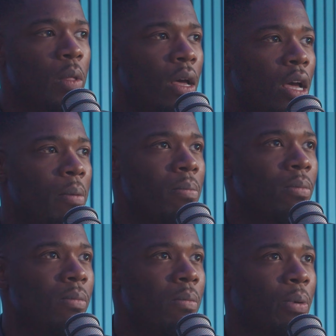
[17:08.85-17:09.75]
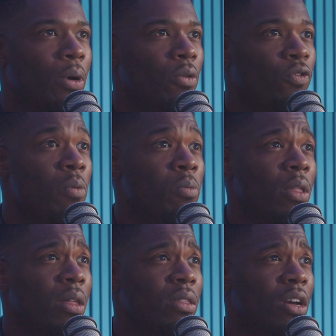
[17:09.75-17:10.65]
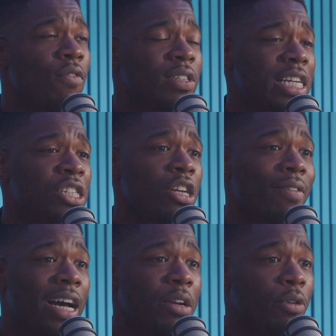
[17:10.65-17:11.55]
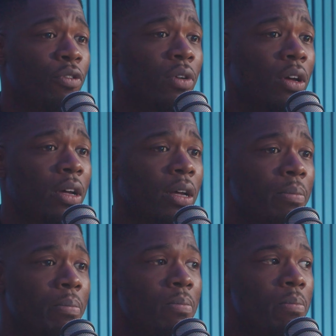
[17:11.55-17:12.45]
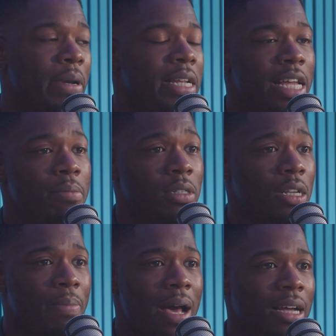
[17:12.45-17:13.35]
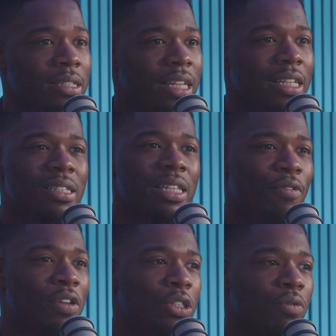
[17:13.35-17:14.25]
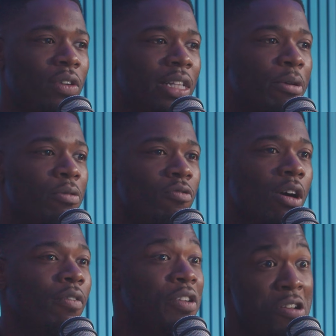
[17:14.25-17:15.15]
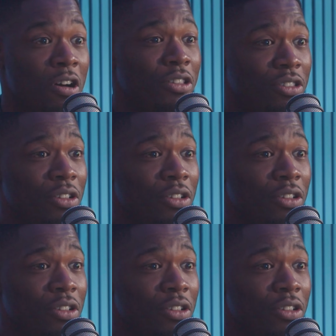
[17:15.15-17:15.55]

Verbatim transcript: Um, but from the, conversations I've had with uh, BDMs in the past, it's definitely something they would rather not